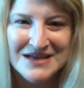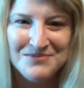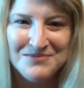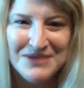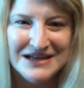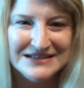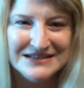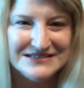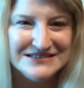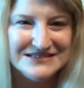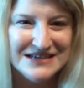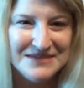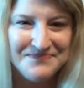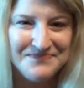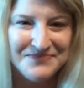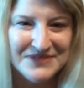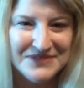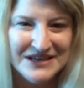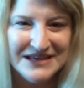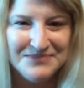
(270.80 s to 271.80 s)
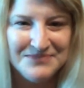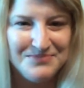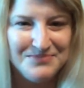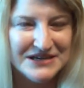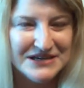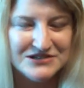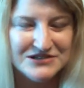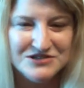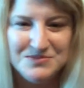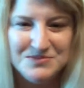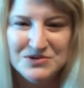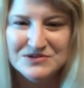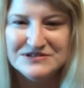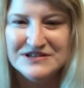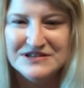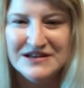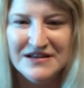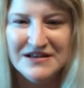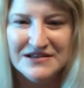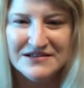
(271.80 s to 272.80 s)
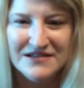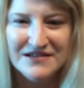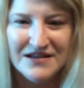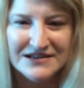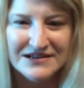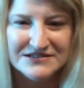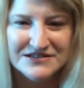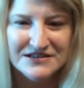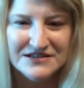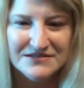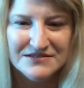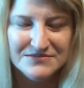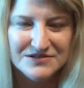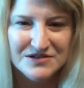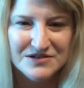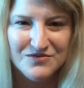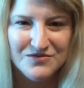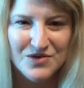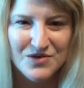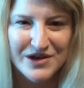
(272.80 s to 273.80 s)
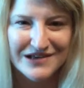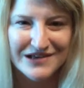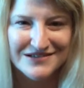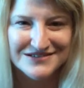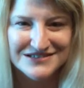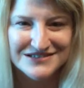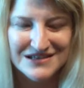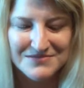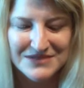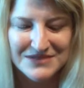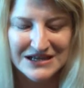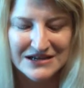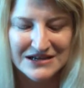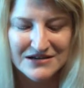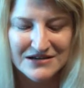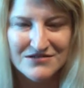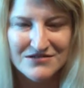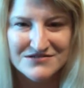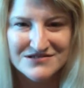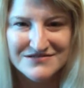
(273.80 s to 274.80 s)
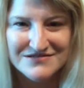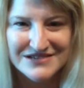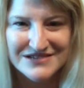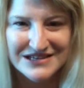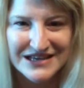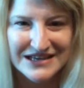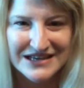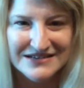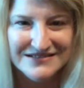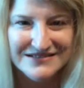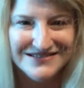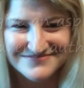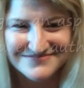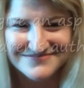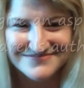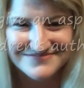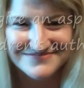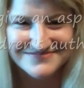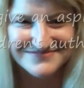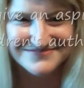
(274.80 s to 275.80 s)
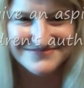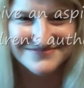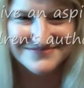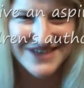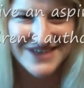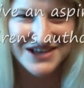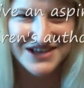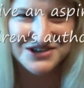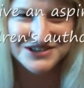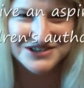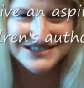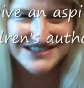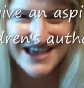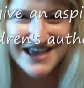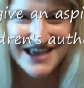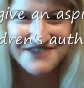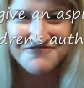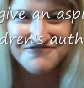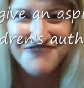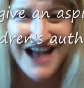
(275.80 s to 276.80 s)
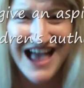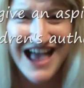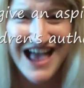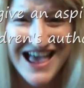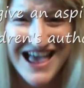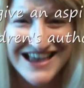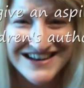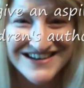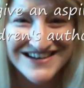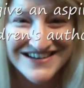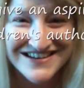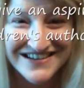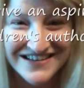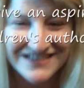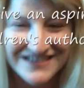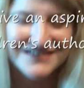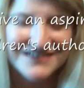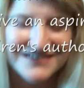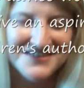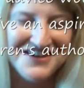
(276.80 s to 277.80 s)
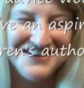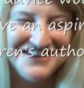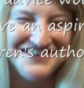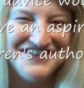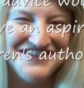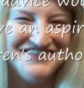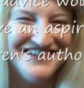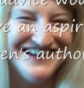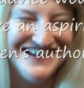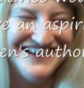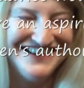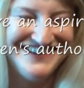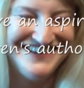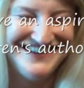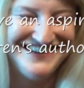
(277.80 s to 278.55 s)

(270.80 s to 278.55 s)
But picture books, then I'd like to sort of work on something longer again. I could say, run! No, not really.